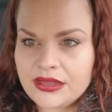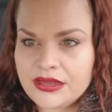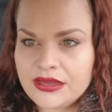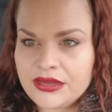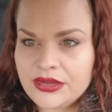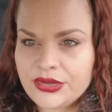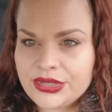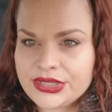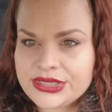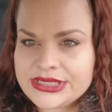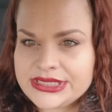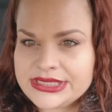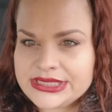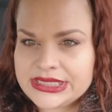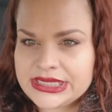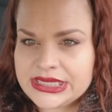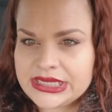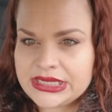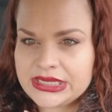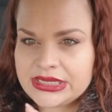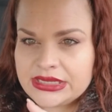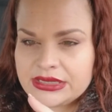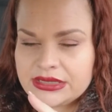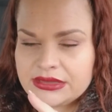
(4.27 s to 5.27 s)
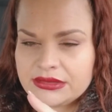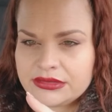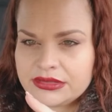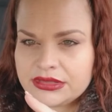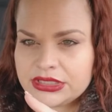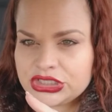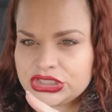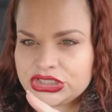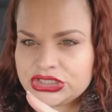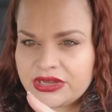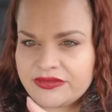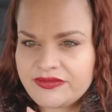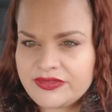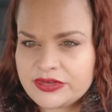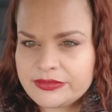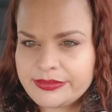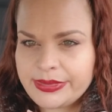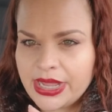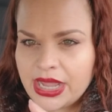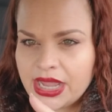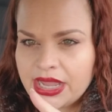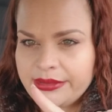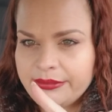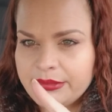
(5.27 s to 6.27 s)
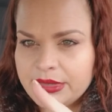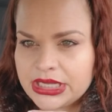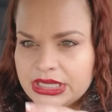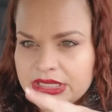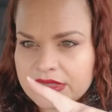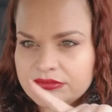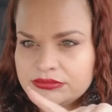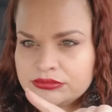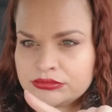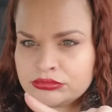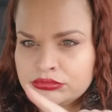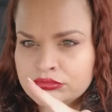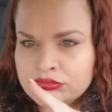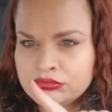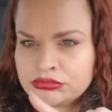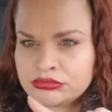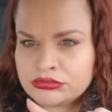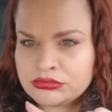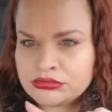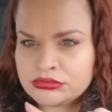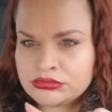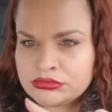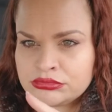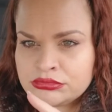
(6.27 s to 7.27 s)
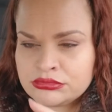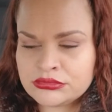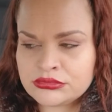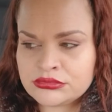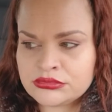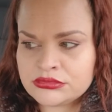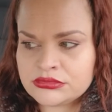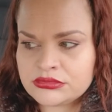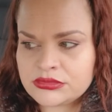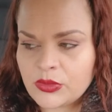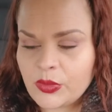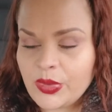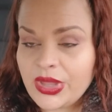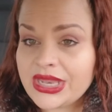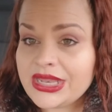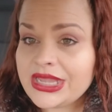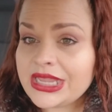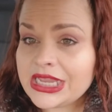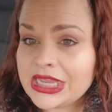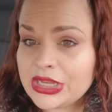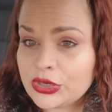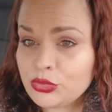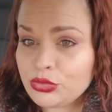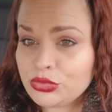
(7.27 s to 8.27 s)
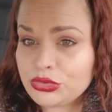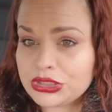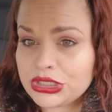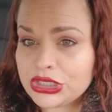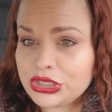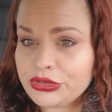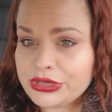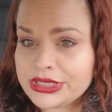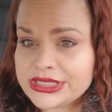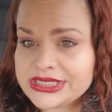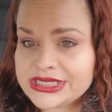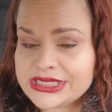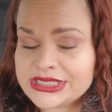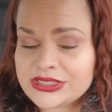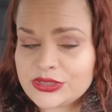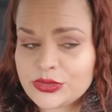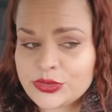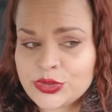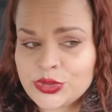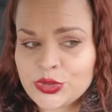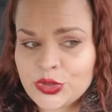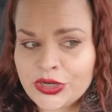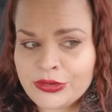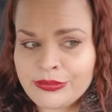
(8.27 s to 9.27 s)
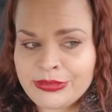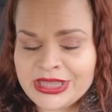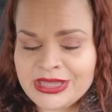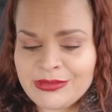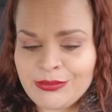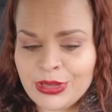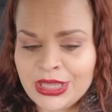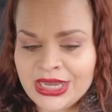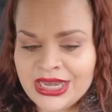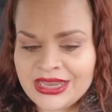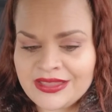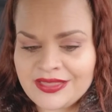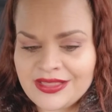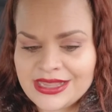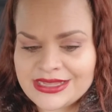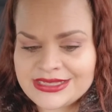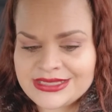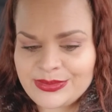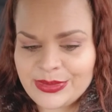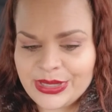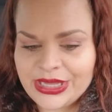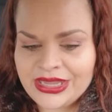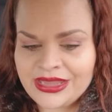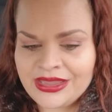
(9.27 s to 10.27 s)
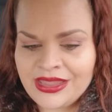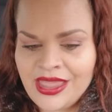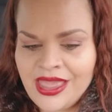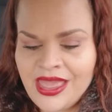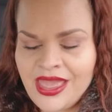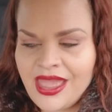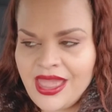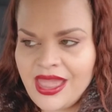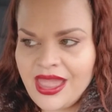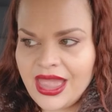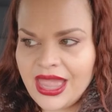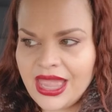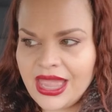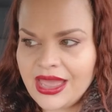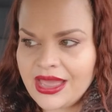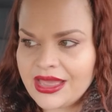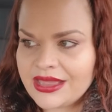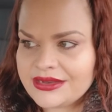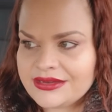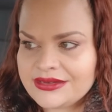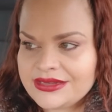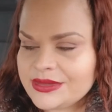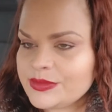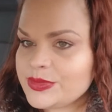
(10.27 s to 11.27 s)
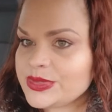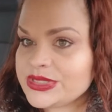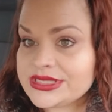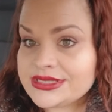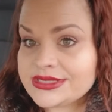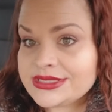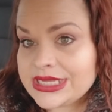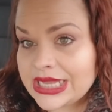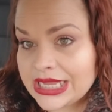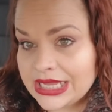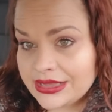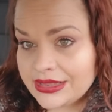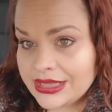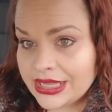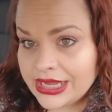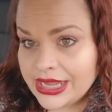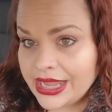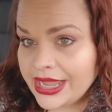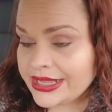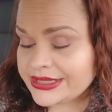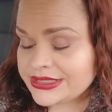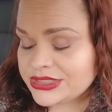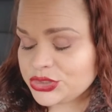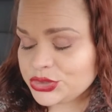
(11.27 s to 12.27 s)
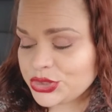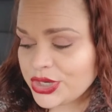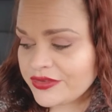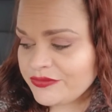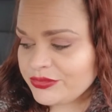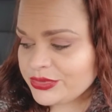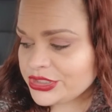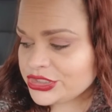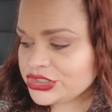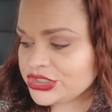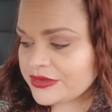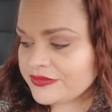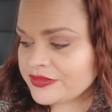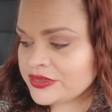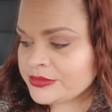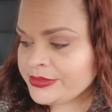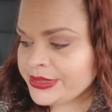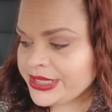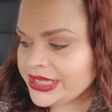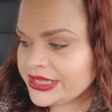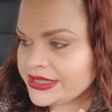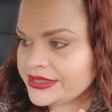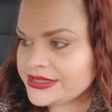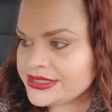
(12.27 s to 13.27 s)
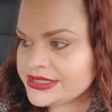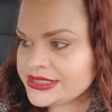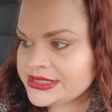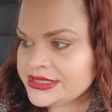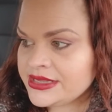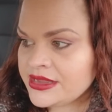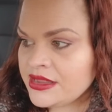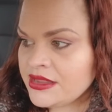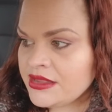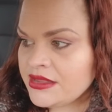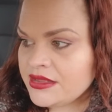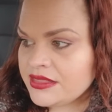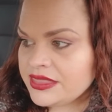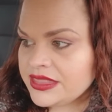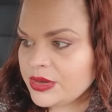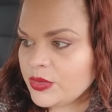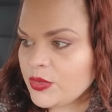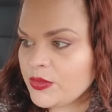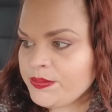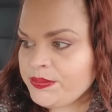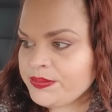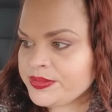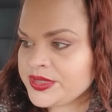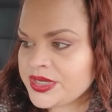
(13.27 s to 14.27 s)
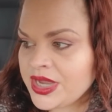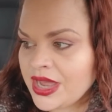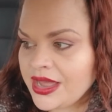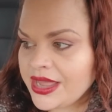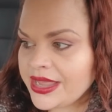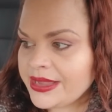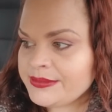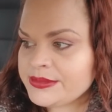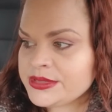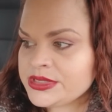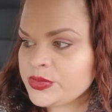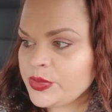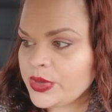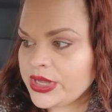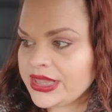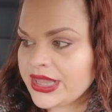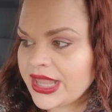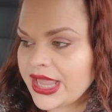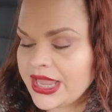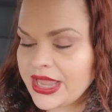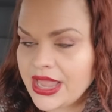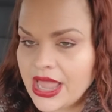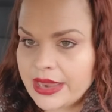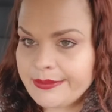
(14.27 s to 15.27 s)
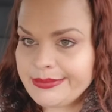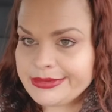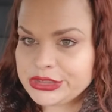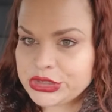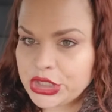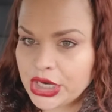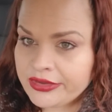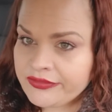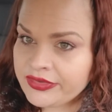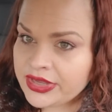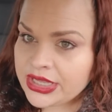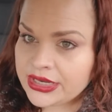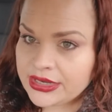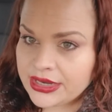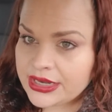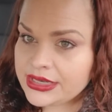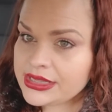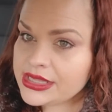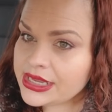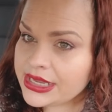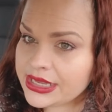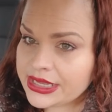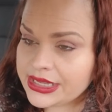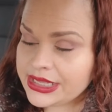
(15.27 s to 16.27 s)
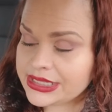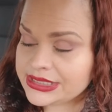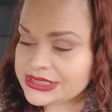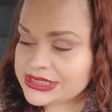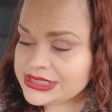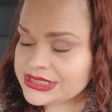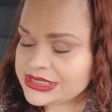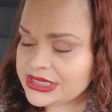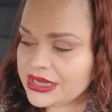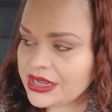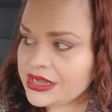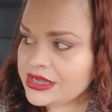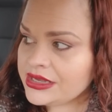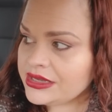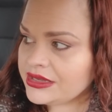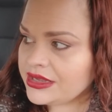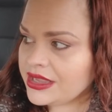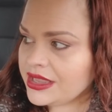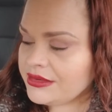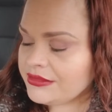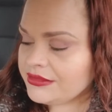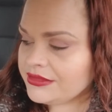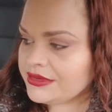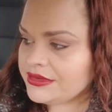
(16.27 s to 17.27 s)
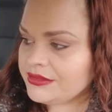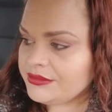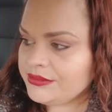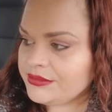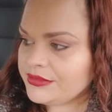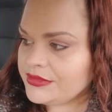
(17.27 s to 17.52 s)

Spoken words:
You can see the shovel behind me. We had like a really crazy snowstorm at the beginning of last week and it was insane. Like I had to drive with the shovel because there were times when like I'd be driving and I'd like get stuck, and